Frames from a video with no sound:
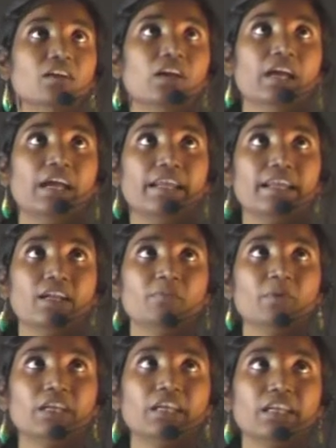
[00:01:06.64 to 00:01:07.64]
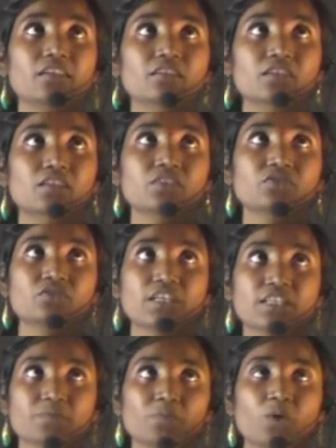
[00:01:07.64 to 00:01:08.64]
an n by n
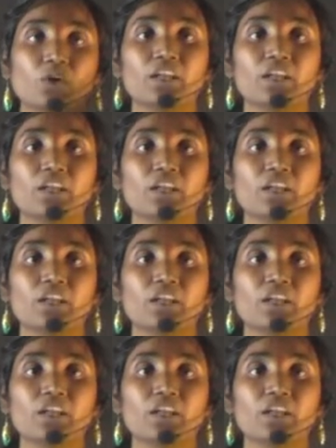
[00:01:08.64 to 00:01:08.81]
chessboard,